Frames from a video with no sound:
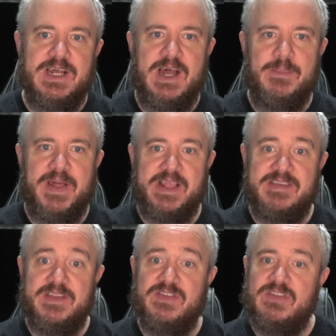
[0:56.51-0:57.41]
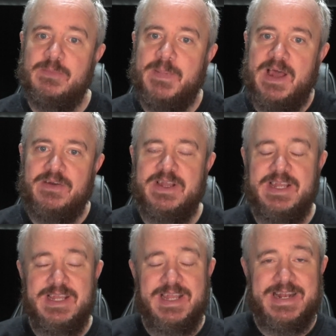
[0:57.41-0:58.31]
Like I said, this is about
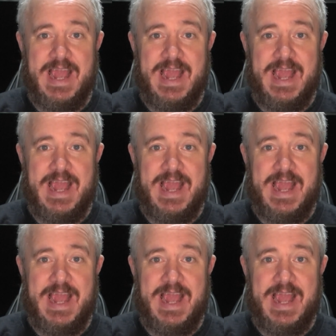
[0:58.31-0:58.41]
an